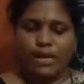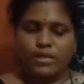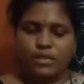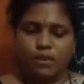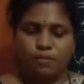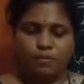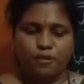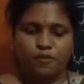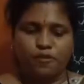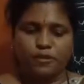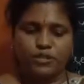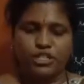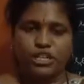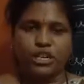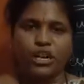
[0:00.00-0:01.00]
simple
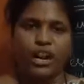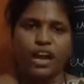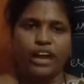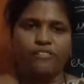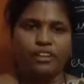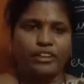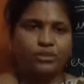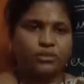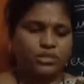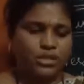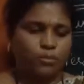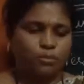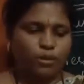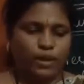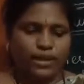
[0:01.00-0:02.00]
future, I will give some
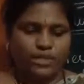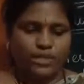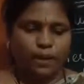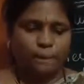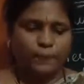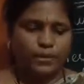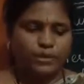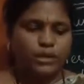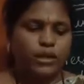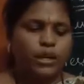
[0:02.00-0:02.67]
more examples.